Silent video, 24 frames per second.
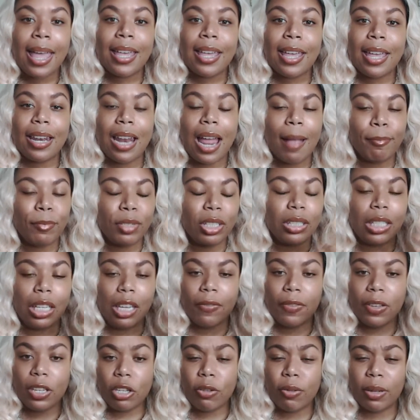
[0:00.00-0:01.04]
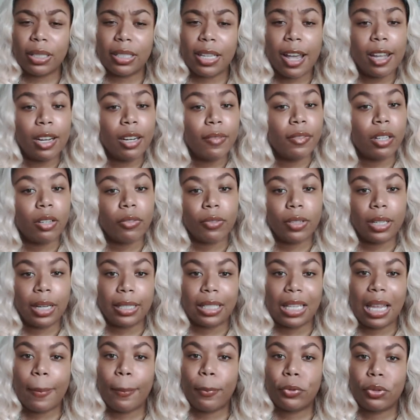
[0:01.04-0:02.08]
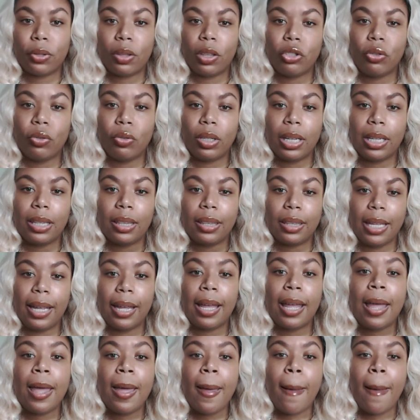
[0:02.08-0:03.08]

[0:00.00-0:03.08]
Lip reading: And I'm just giving you a ton of different examples so that you can think